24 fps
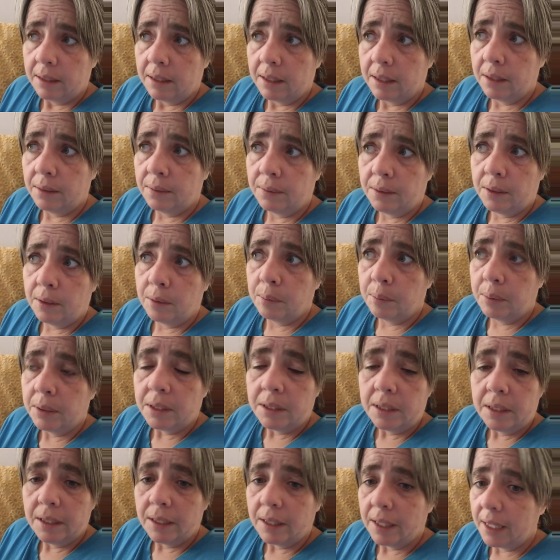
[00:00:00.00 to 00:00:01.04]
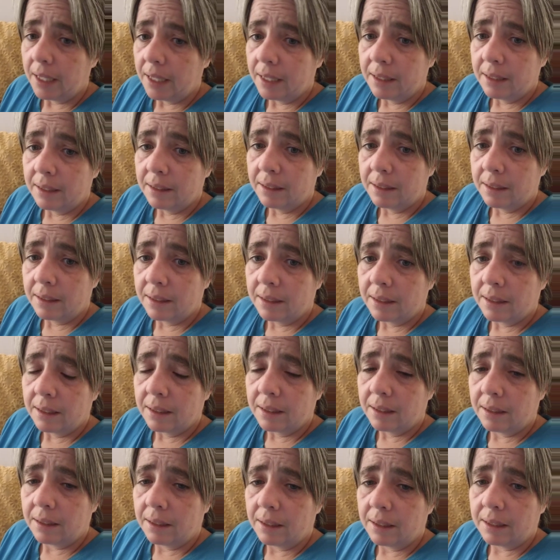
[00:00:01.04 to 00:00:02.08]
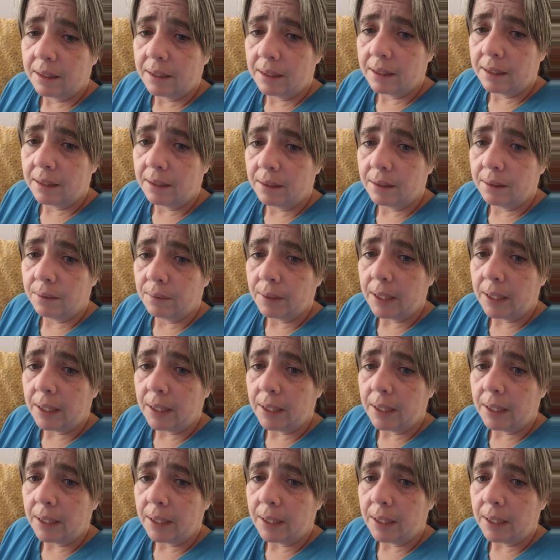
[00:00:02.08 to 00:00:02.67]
If you put your hands on a